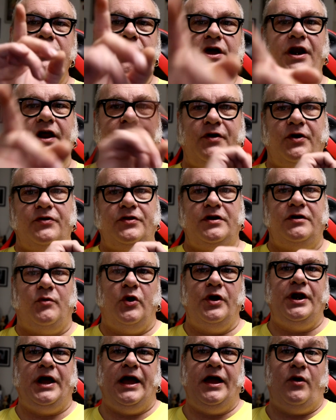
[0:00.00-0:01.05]
And if you're in the Des
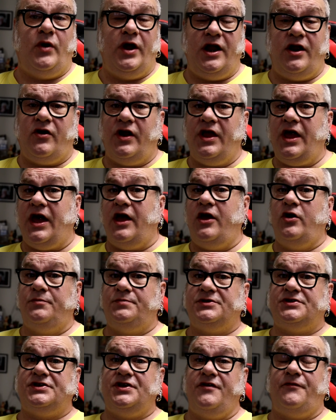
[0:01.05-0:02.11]
Moines, Iowa area, I hope
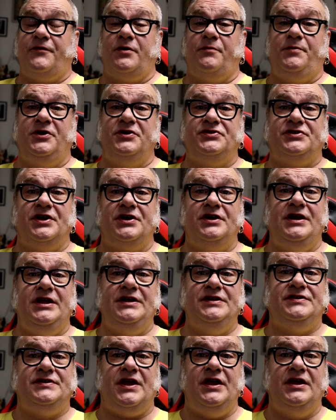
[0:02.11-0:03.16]
to see you for your piercing
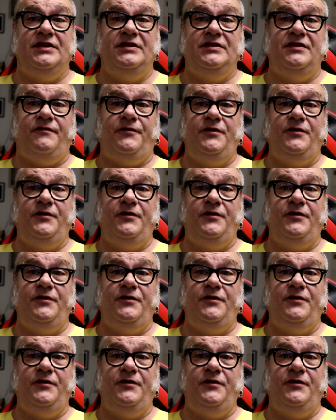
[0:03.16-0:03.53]
needs in the